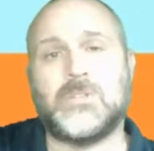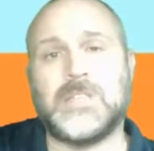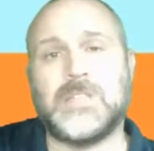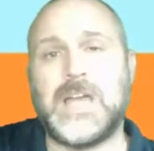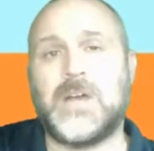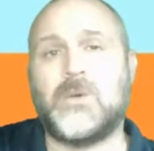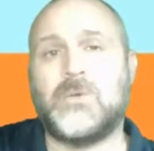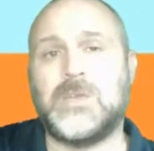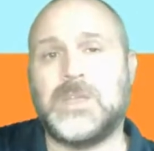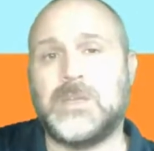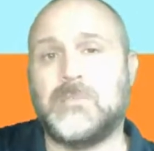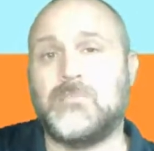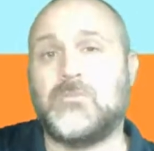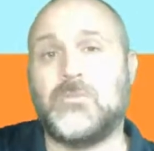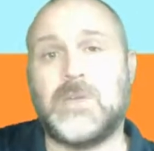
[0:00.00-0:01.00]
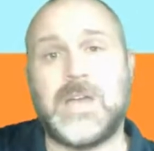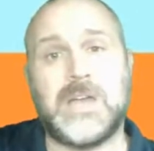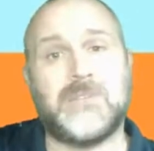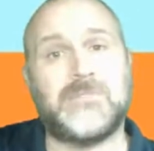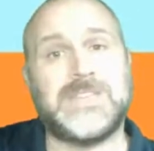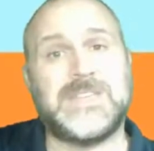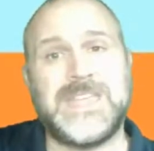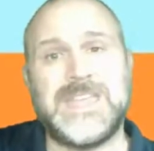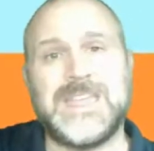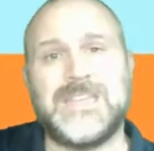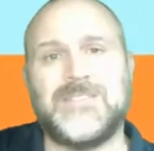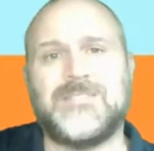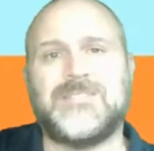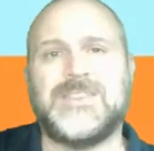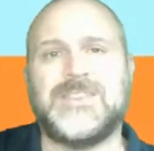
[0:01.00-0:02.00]
allow him to have a
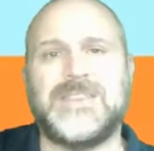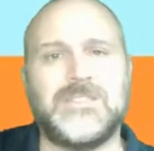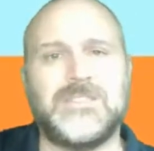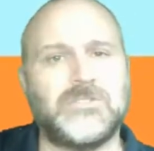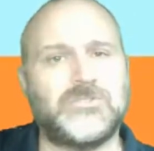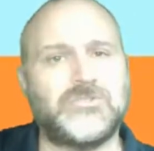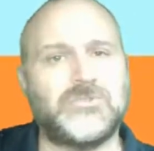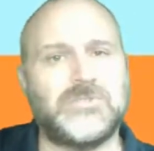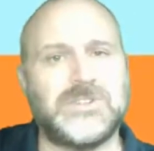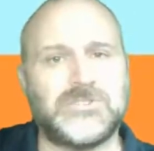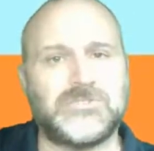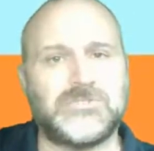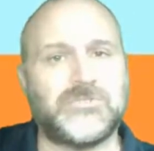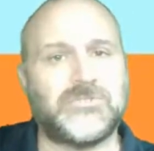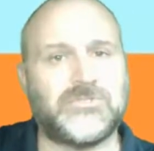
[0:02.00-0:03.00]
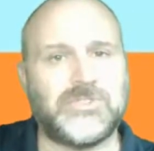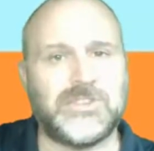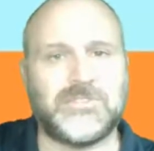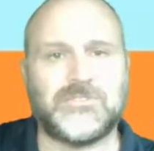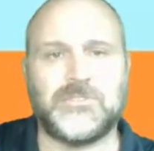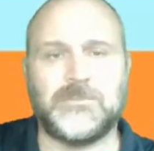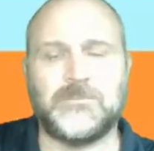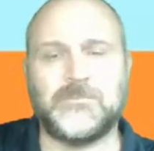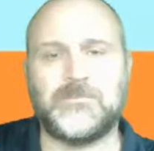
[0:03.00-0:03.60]
case in the judicial system?